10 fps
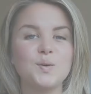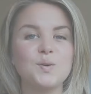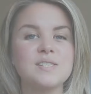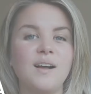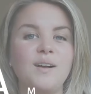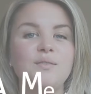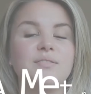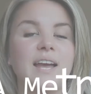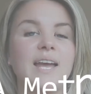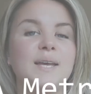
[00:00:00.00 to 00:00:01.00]
yourself
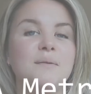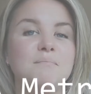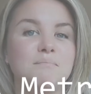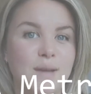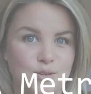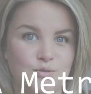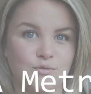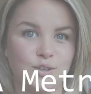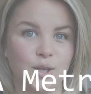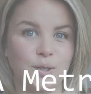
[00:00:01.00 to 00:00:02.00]
a
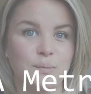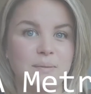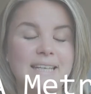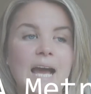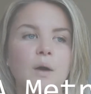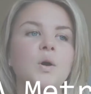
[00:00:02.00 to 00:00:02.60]
metronome. Now,